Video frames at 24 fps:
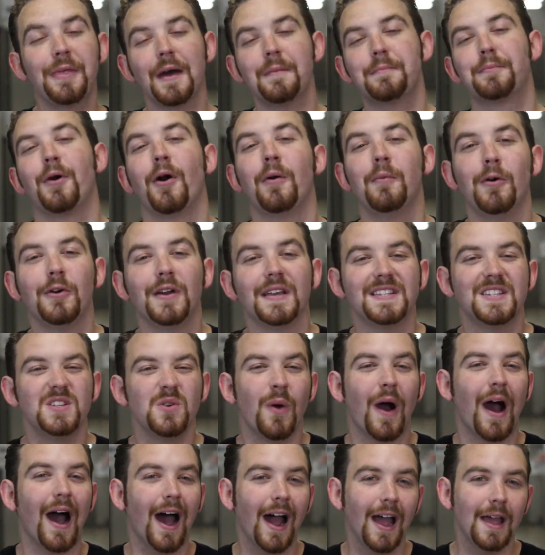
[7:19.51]
that promo gets you
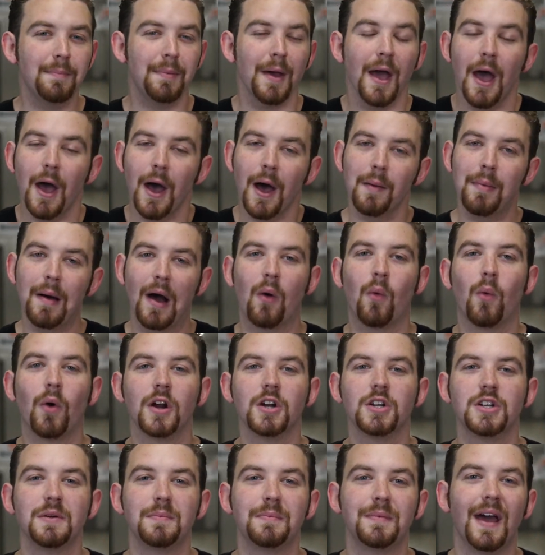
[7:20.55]
hype about
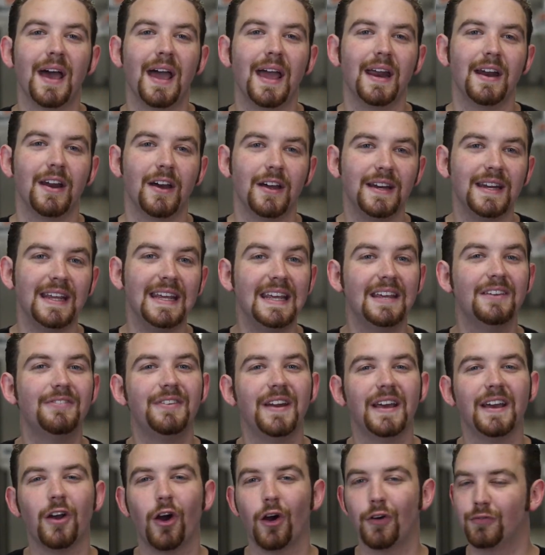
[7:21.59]
worship night, an
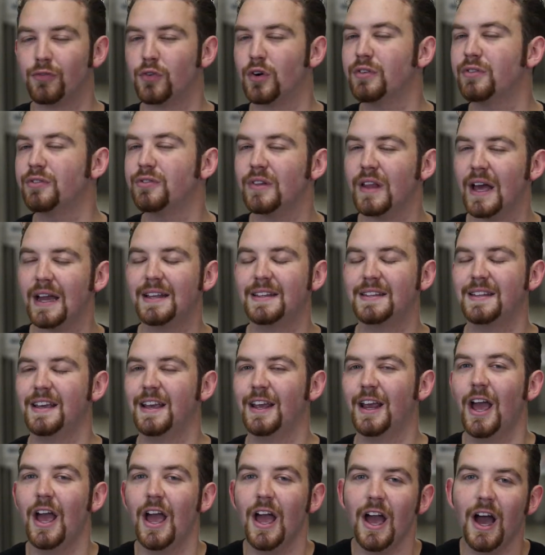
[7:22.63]
evening of
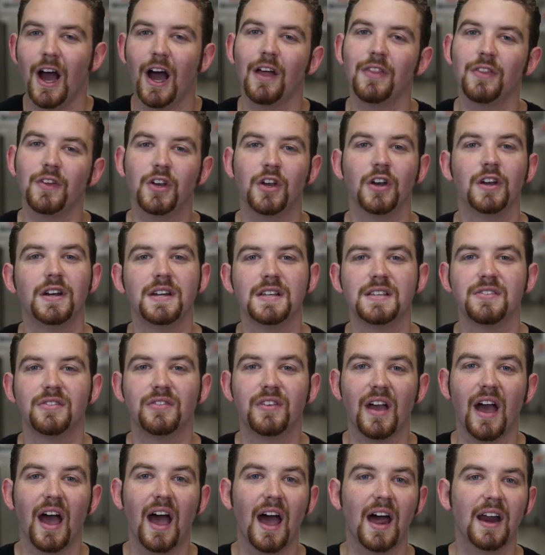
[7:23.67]
reflecting on the goodness of
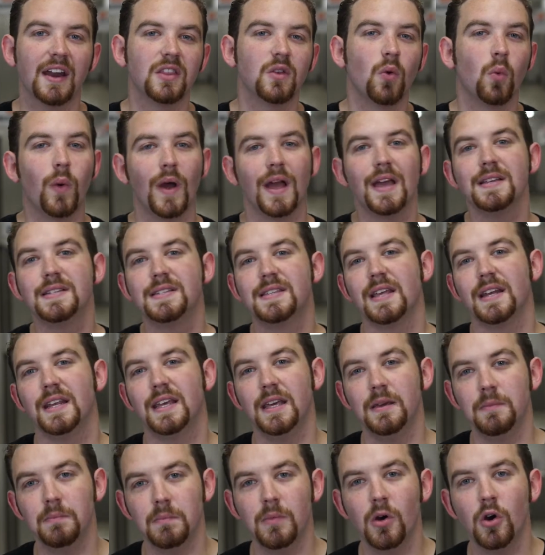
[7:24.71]
God and the ways that
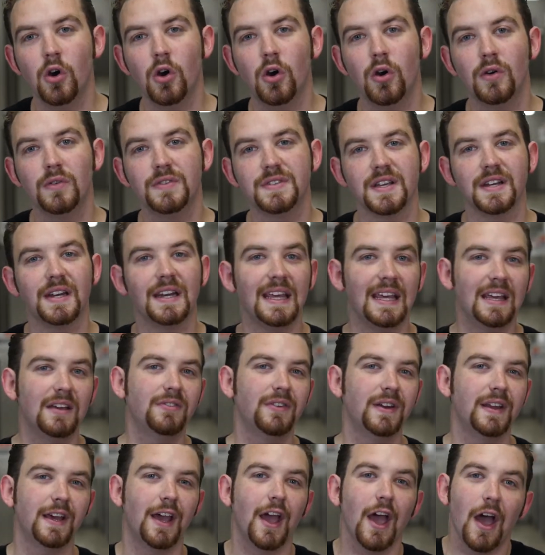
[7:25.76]
He moves, an
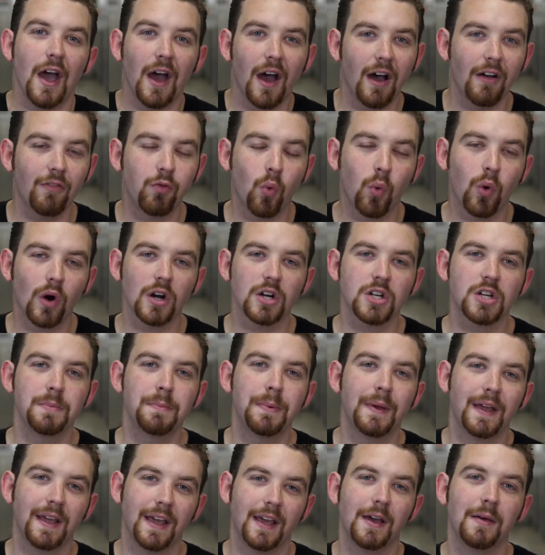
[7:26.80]
evening of
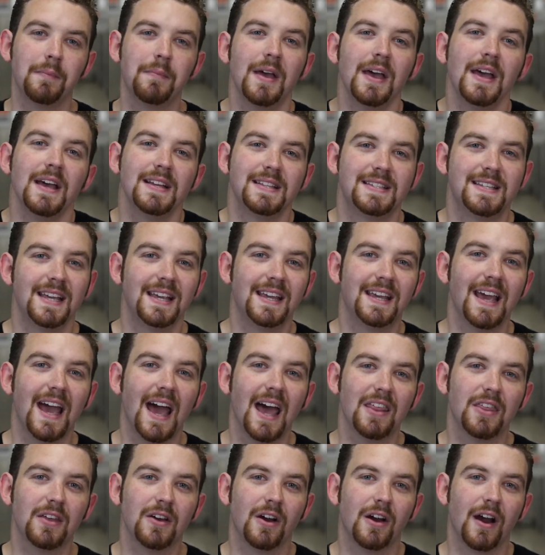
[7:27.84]
worshiping Him
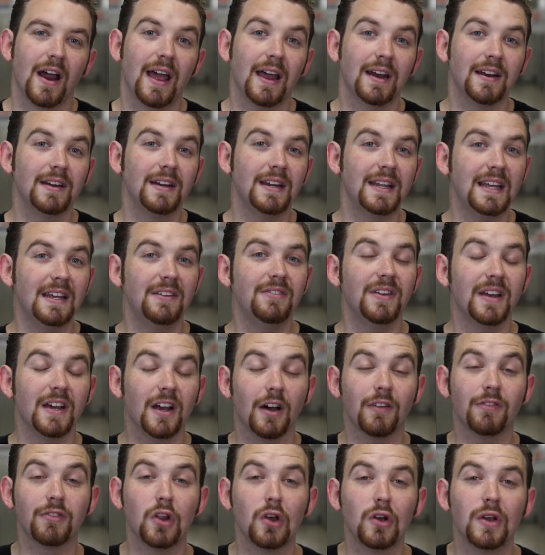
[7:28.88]
together, and an evening
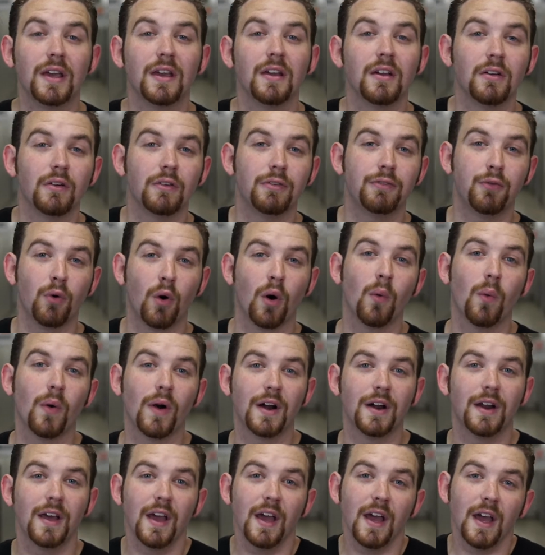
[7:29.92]
of looking
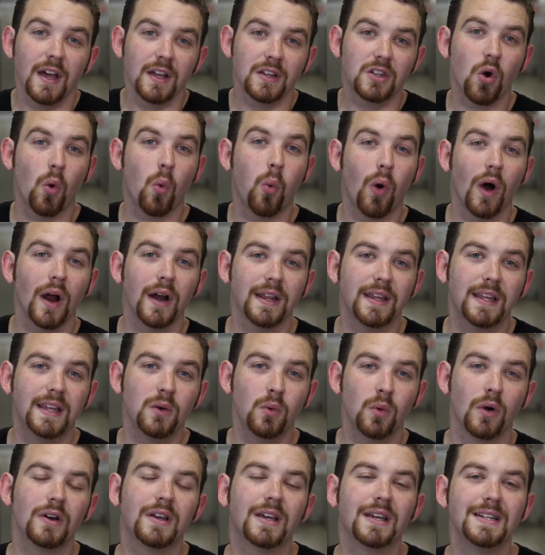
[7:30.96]
forward to what He
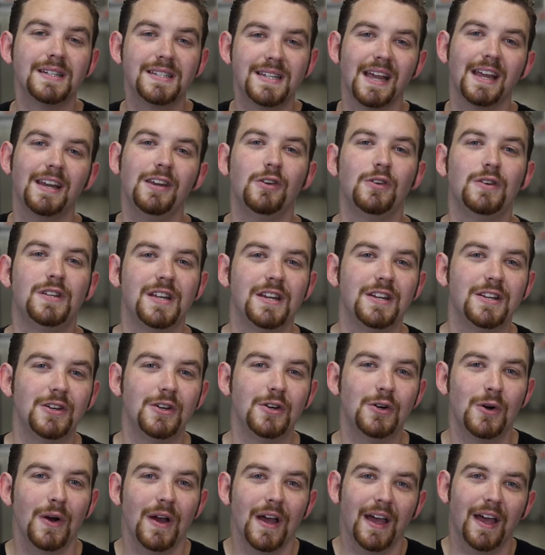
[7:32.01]
will continue to
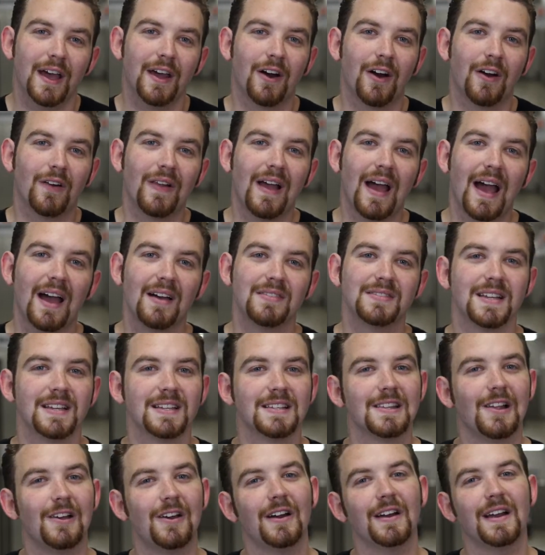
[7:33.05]
do in our lives as
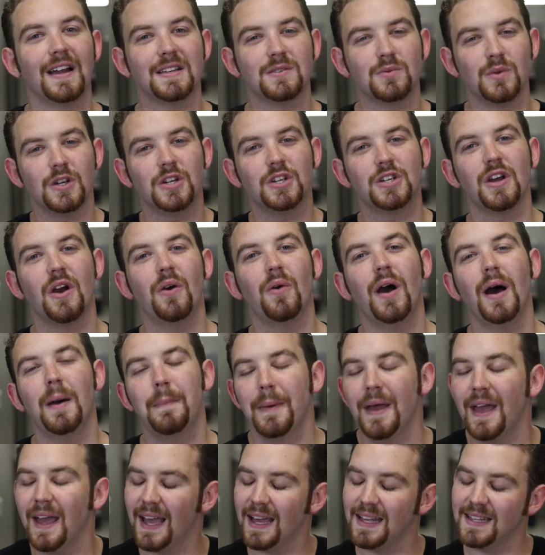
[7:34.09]
long as we show
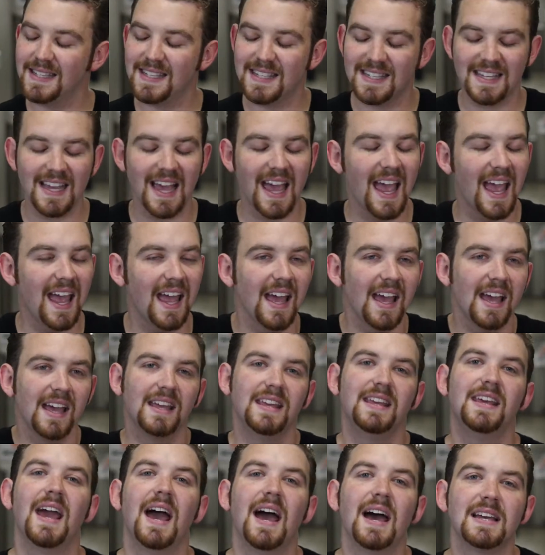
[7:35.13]
up and say
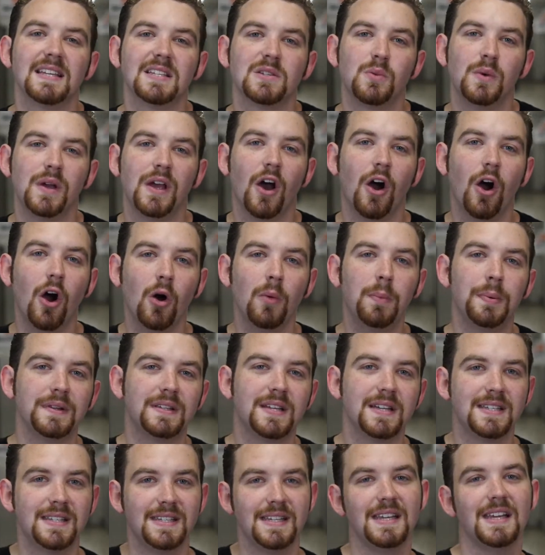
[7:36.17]
yes. We hope
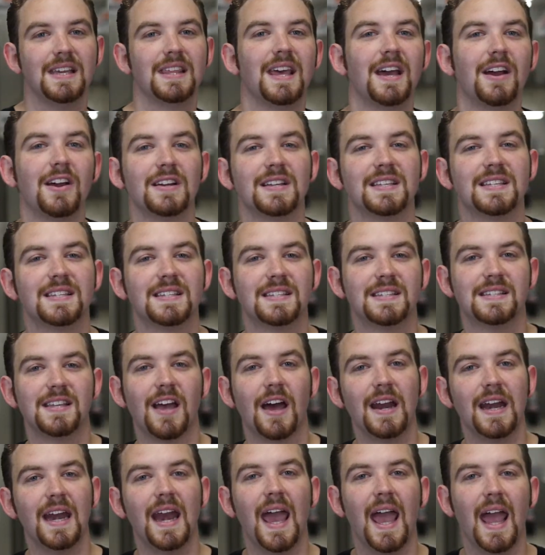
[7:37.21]
to see you there
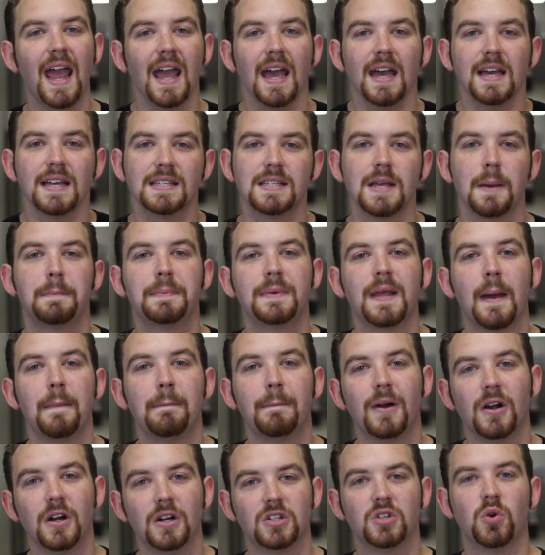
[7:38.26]
Sunday,
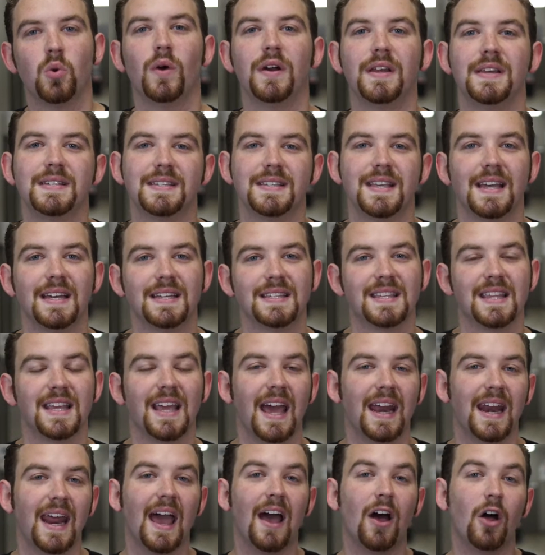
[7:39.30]
September 26th,
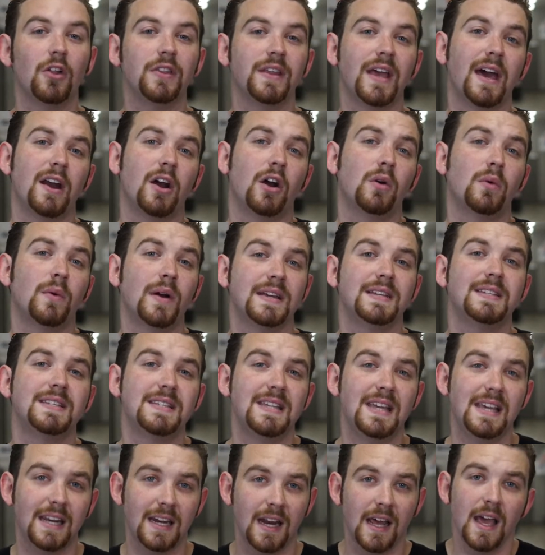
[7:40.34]
again, held at our
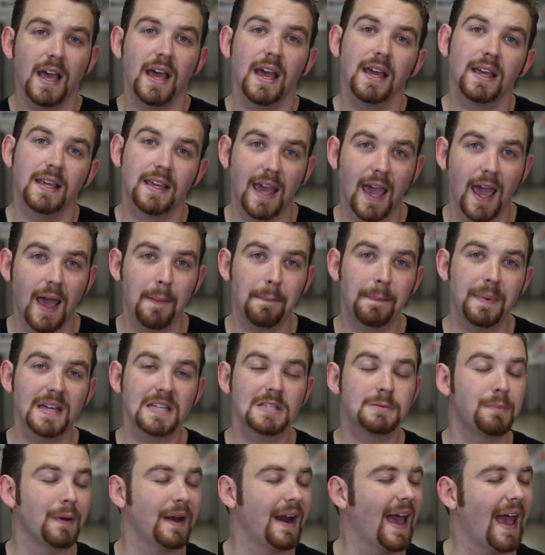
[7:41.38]
Racine campus,
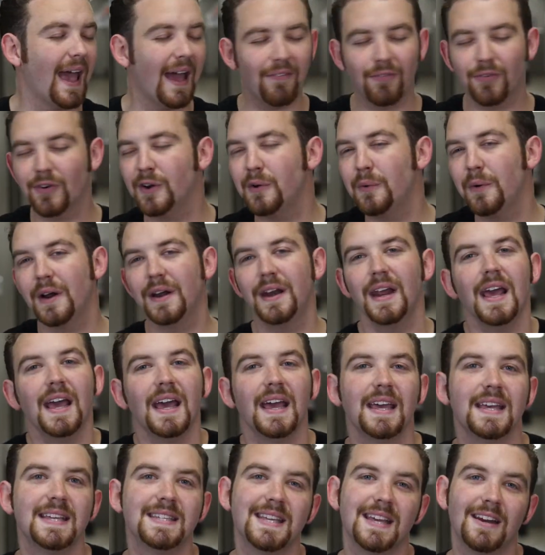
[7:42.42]
but everyone
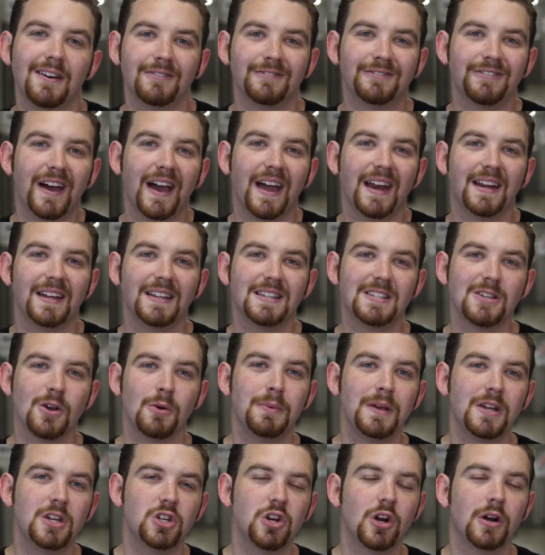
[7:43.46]
is invited. So
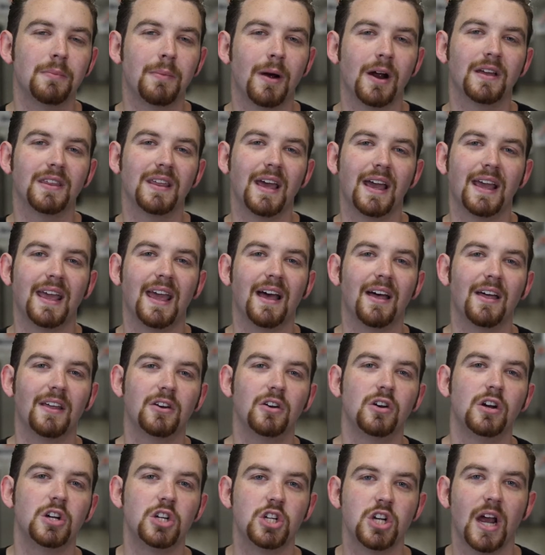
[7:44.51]
be sure to mark that
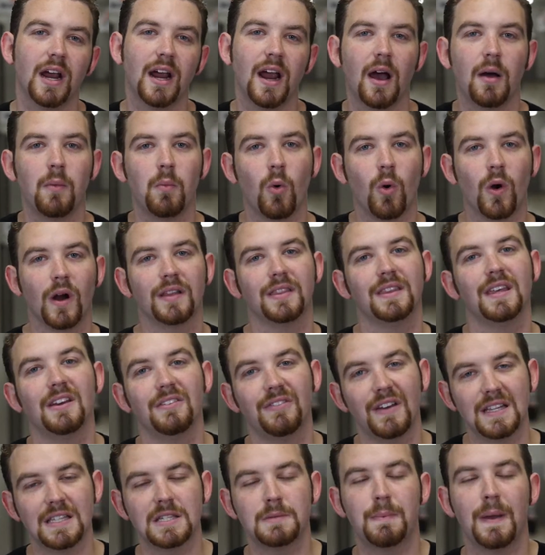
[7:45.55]
calendar and check out more at the
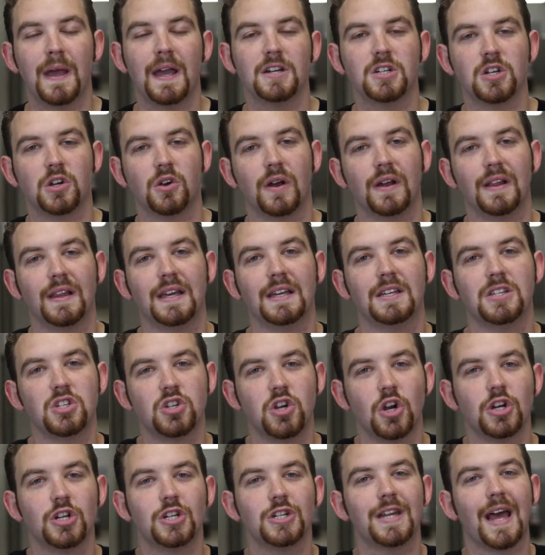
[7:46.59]
events page at
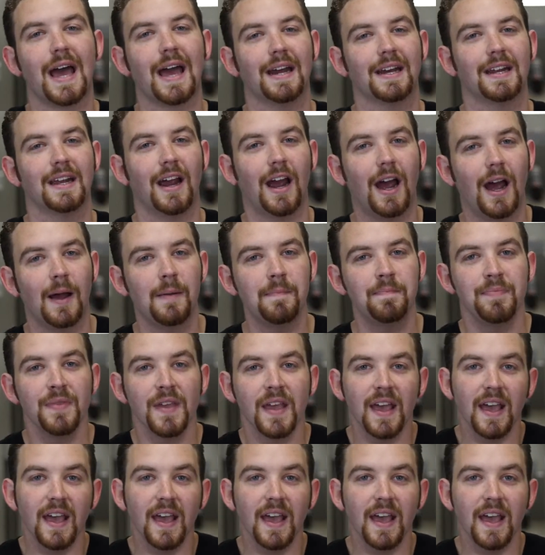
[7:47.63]
greatlakeschurch.com.